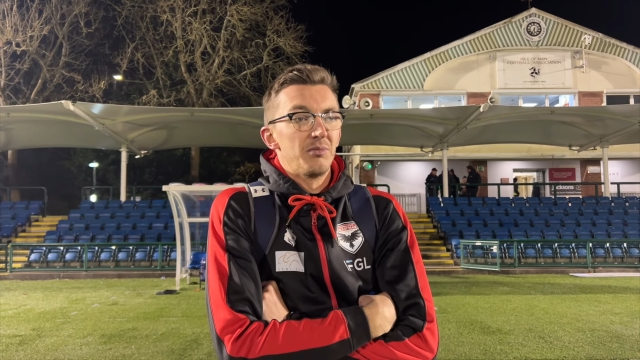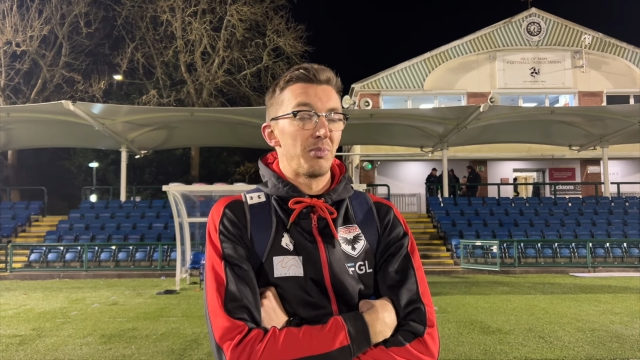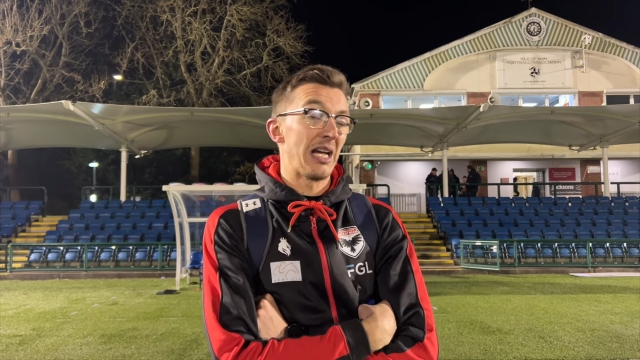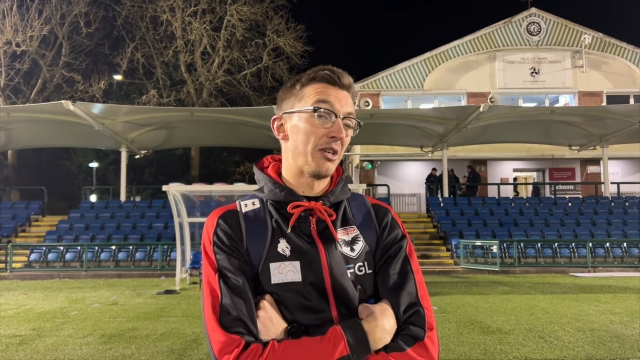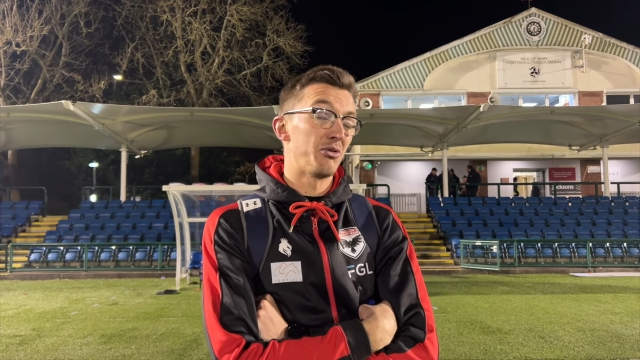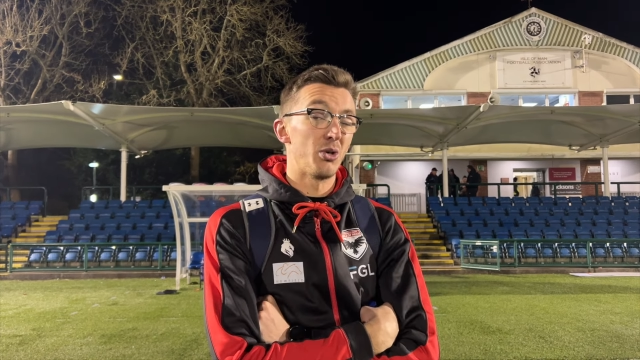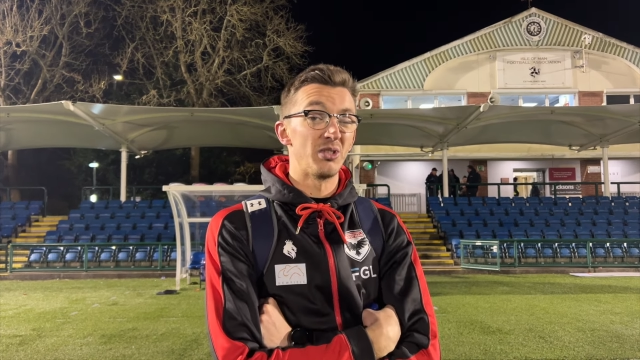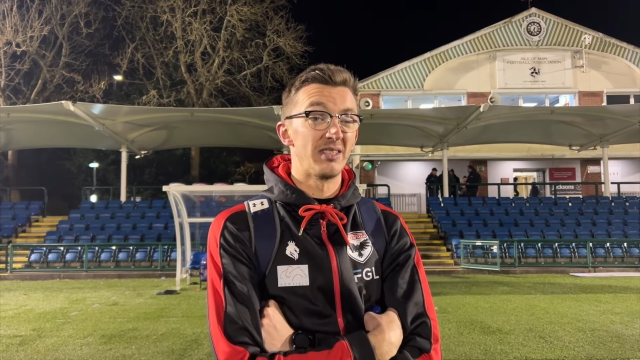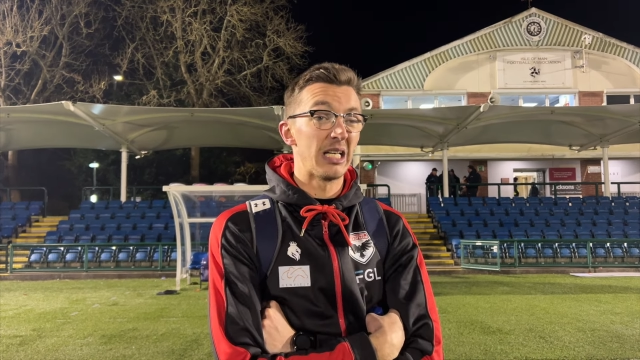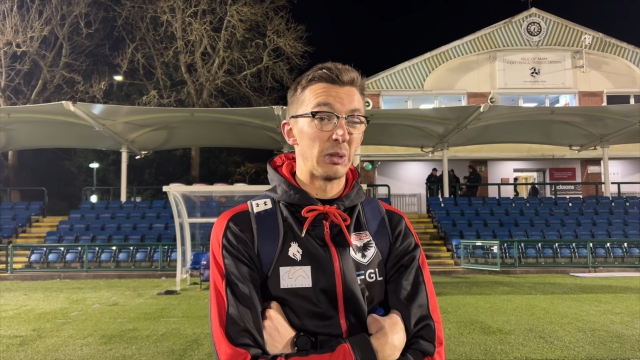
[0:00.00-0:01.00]
kind of shows
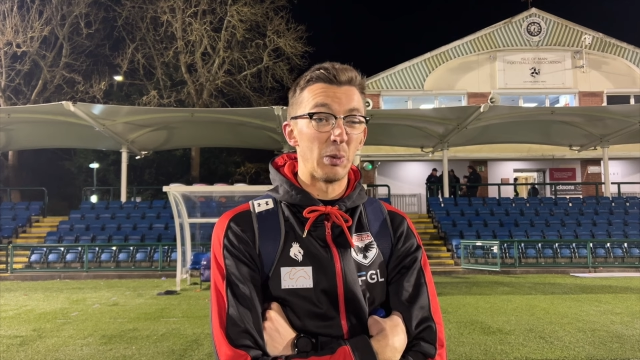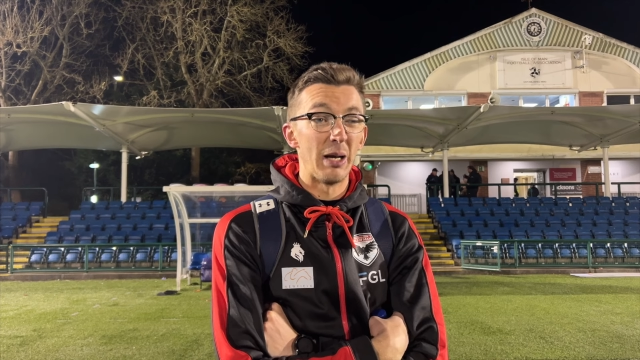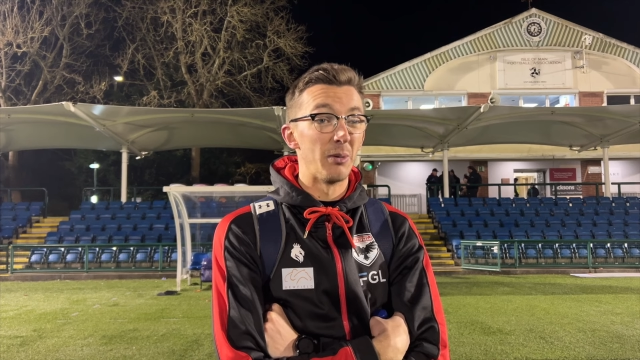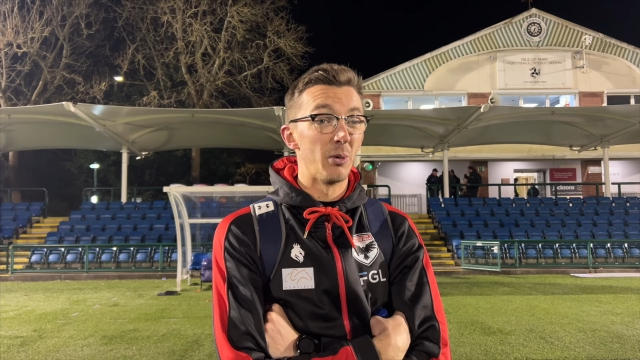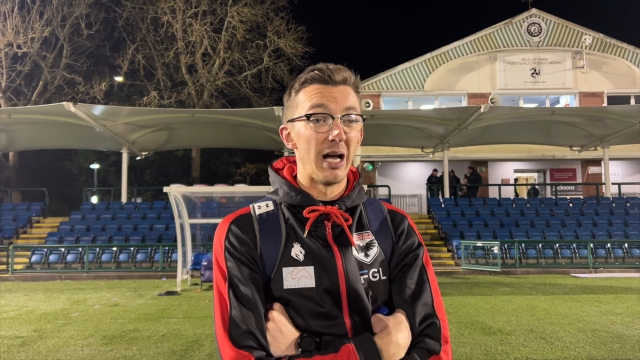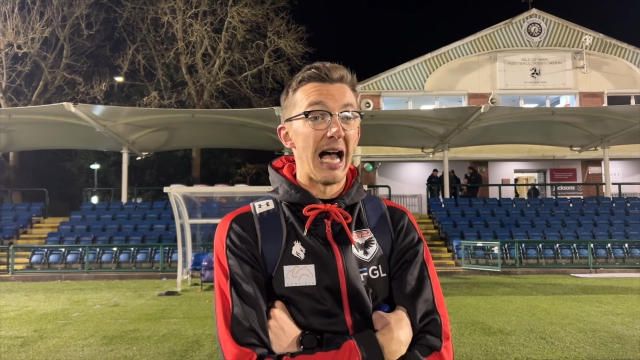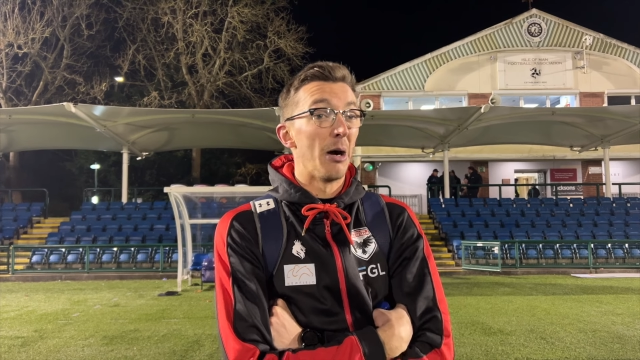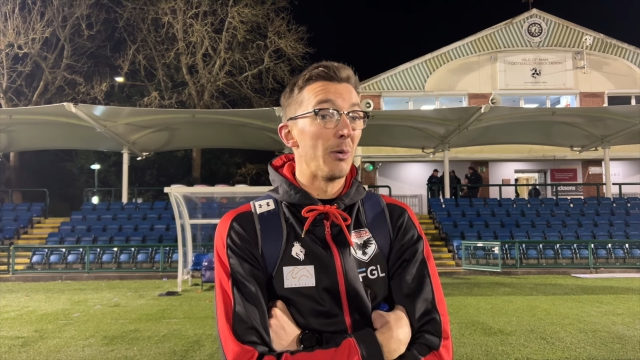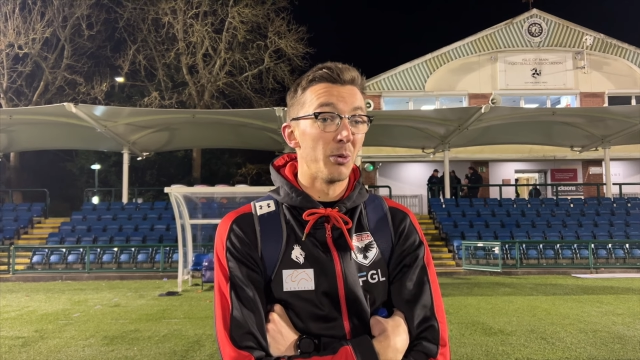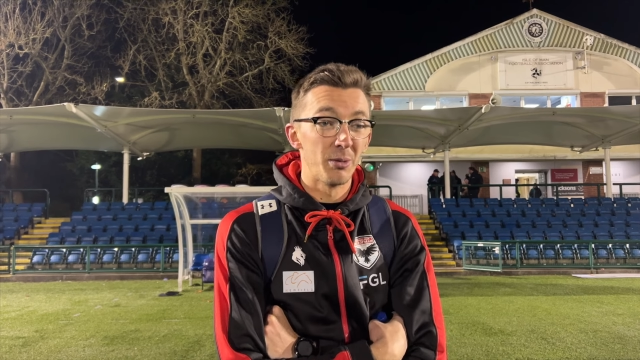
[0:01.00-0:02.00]
exactly why we how
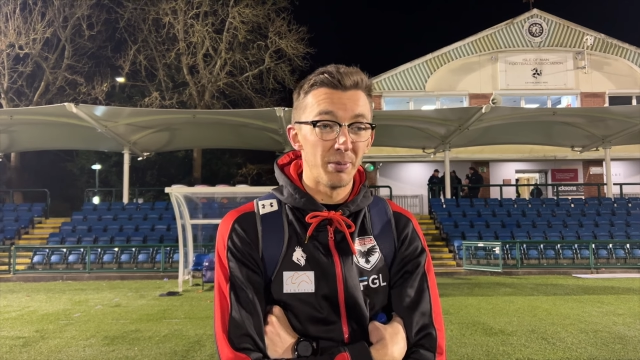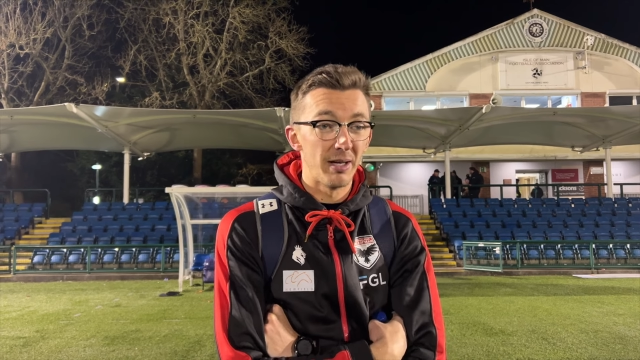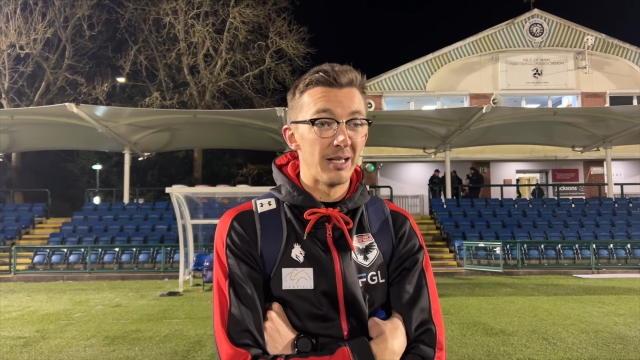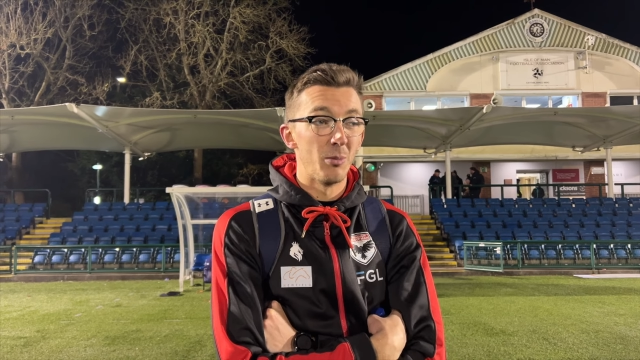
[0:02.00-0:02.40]
we want to play